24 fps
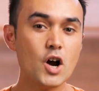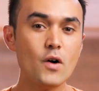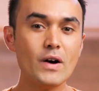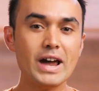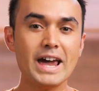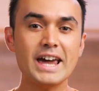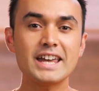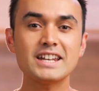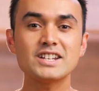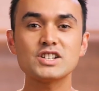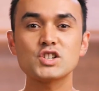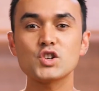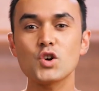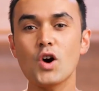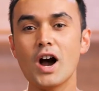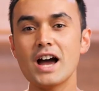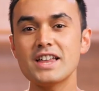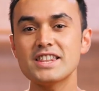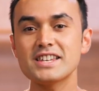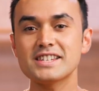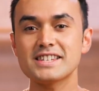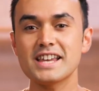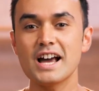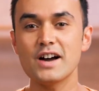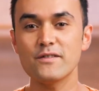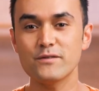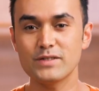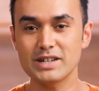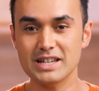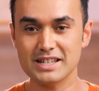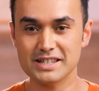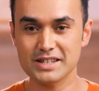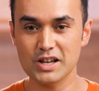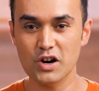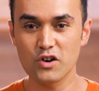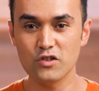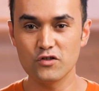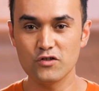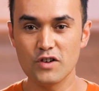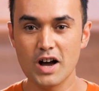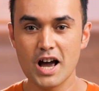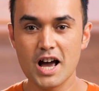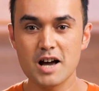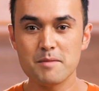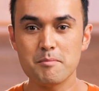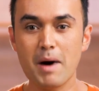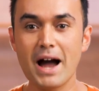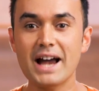go ahead and try this out for yourself
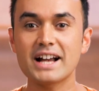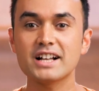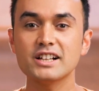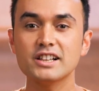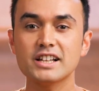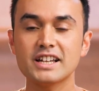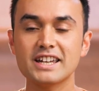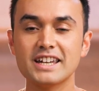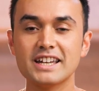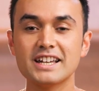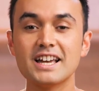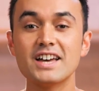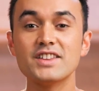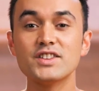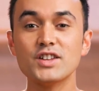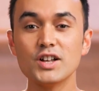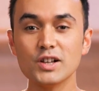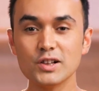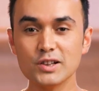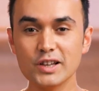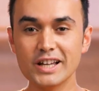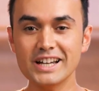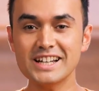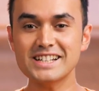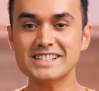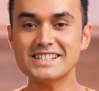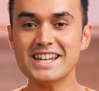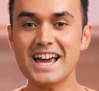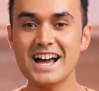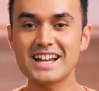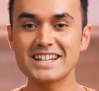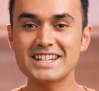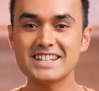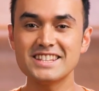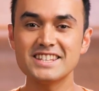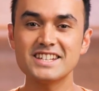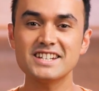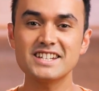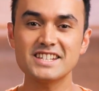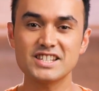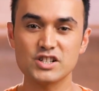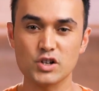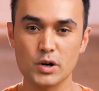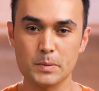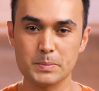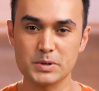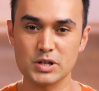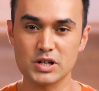by clicking the link down in the
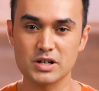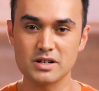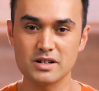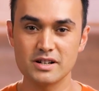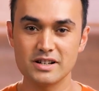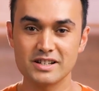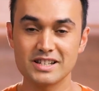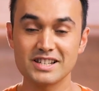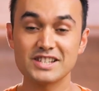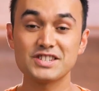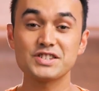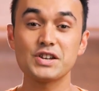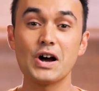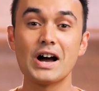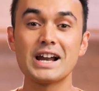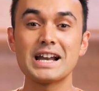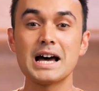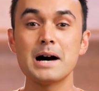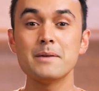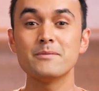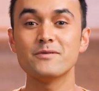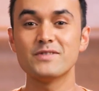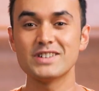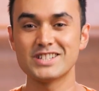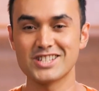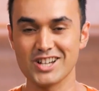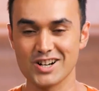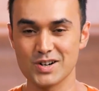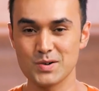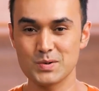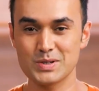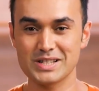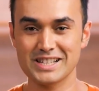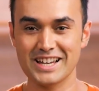description to sign up for Jungle